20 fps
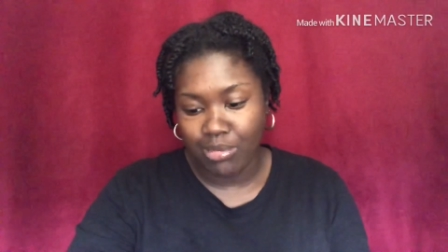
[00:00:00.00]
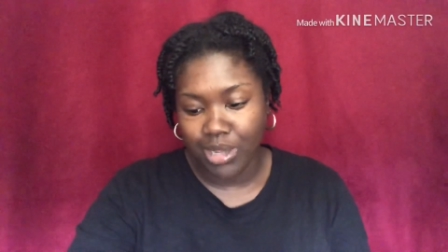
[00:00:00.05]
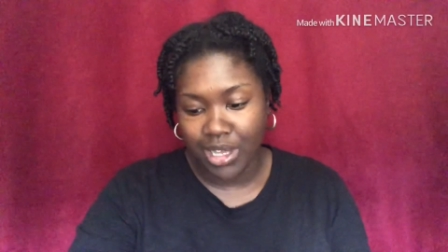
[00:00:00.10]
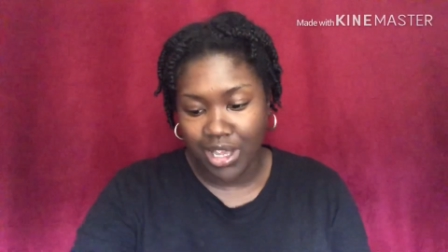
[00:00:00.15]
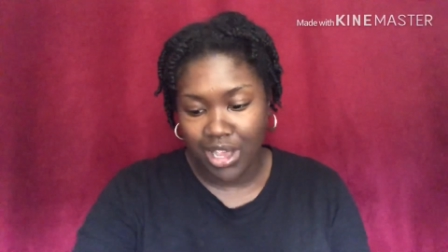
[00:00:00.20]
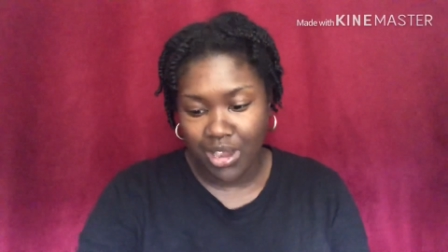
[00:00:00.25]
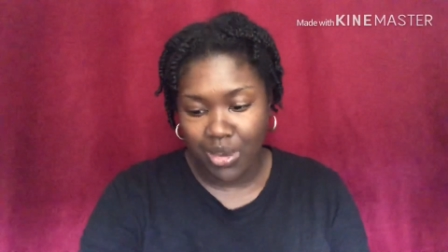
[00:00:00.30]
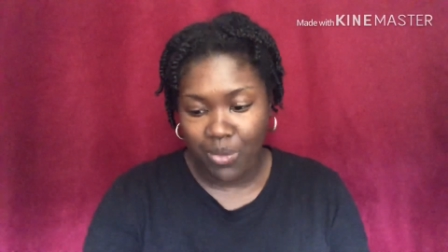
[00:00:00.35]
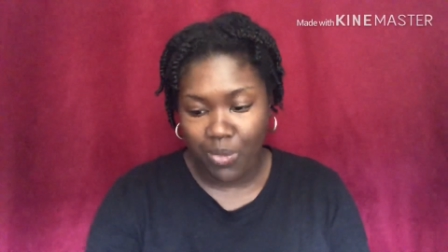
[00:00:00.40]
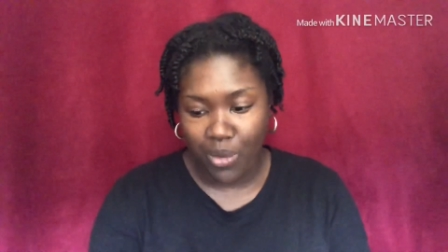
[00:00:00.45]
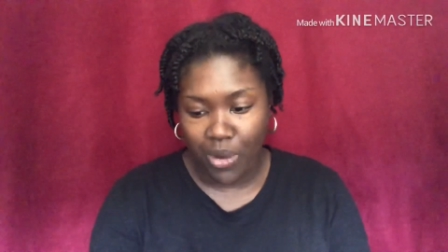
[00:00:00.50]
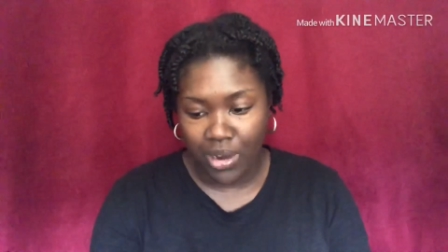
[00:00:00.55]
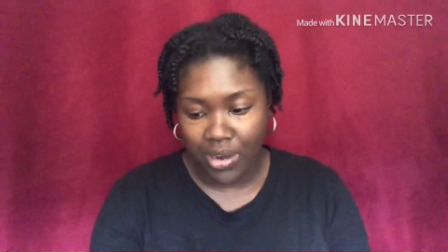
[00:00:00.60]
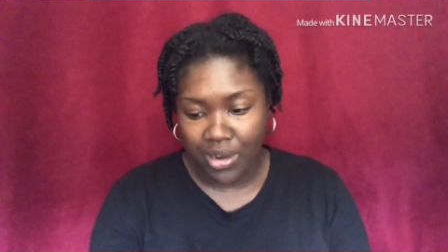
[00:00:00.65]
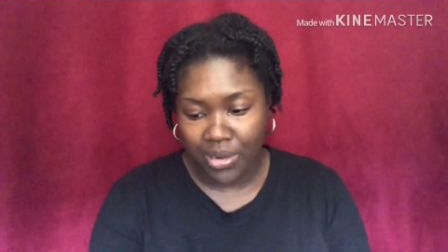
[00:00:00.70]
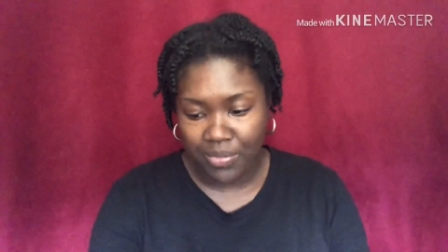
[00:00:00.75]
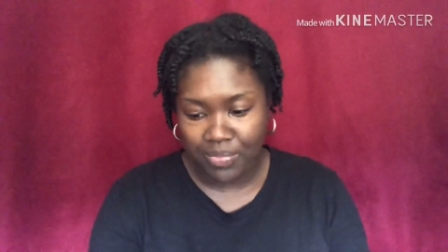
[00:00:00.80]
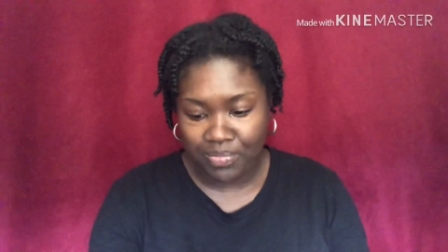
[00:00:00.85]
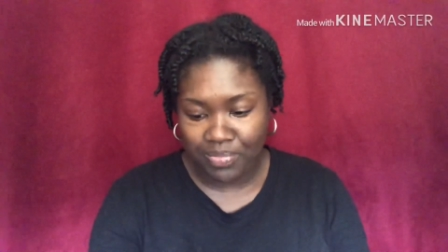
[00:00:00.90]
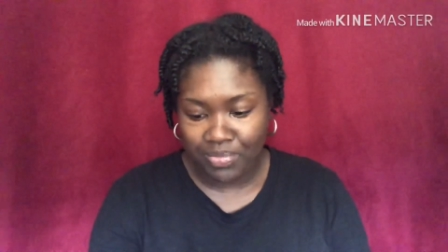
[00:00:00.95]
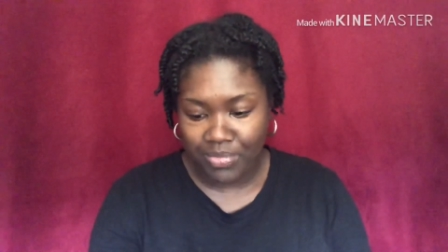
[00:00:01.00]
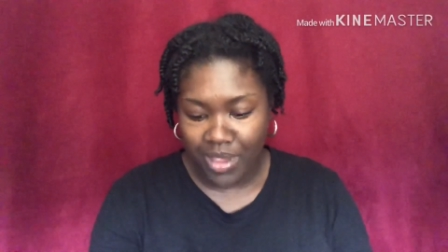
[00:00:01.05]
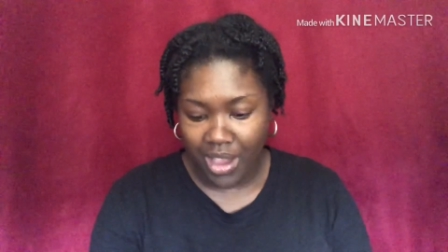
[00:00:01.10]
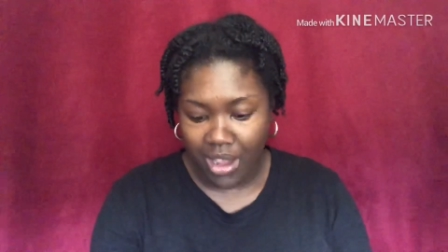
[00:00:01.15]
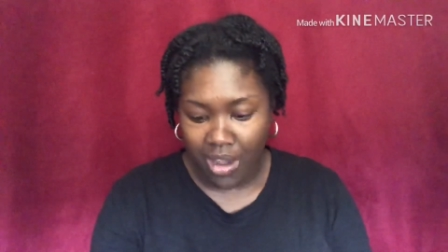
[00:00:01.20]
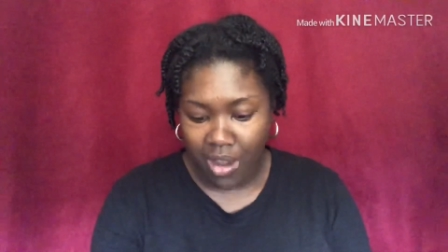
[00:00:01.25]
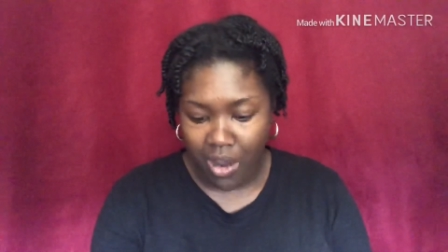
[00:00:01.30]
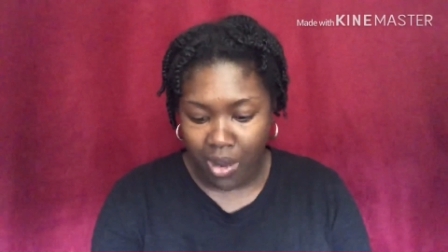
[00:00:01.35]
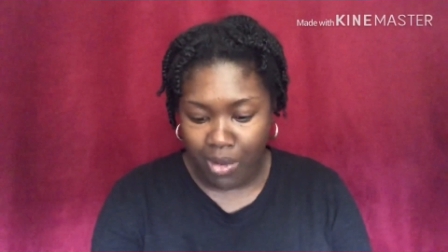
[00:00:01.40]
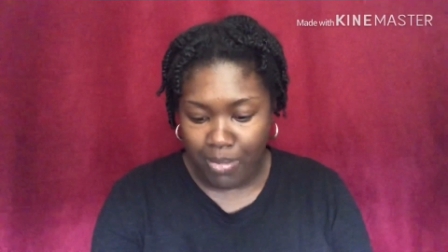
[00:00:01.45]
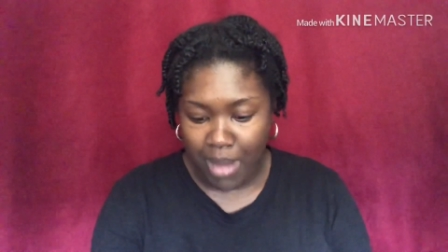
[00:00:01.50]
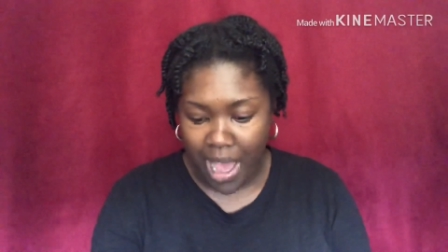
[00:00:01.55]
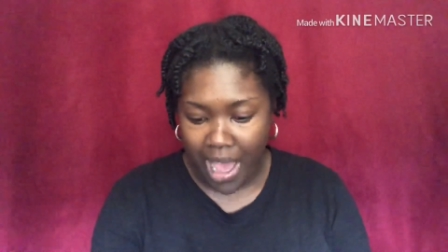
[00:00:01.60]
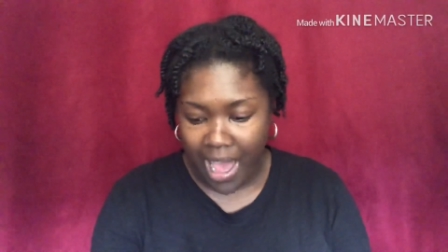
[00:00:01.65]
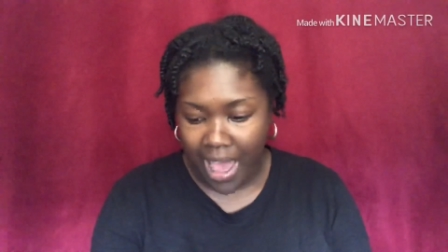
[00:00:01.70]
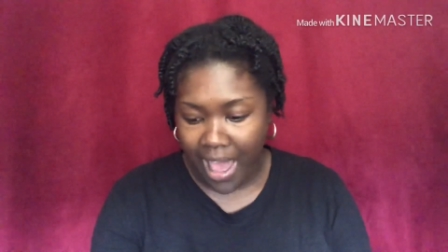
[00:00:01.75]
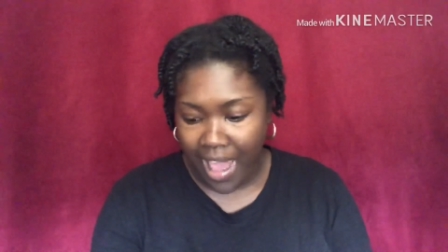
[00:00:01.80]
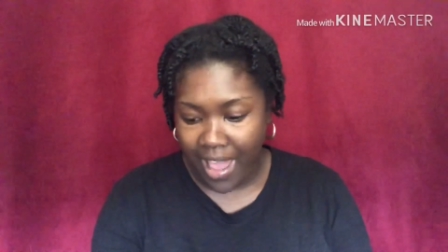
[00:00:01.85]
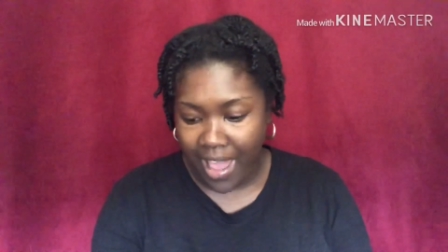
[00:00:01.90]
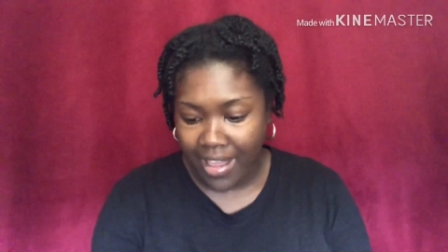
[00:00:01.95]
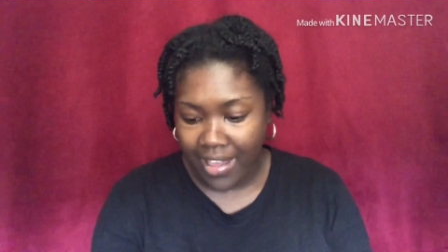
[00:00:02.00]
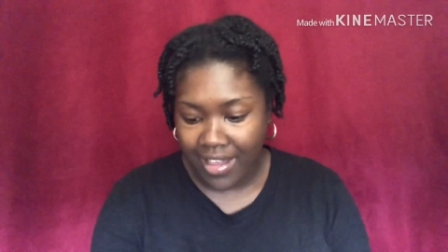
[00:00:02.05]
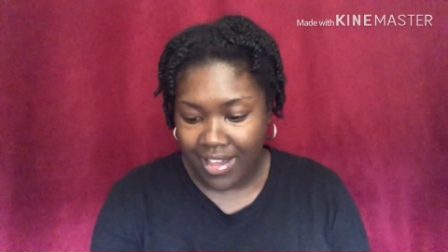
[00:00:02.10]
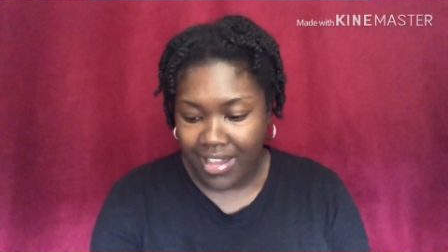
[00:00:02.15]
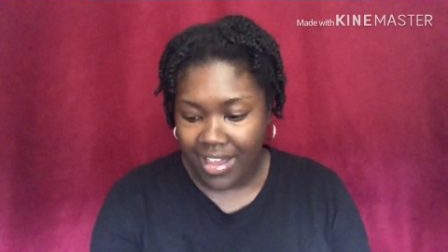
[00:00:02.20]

looking water caught my eye.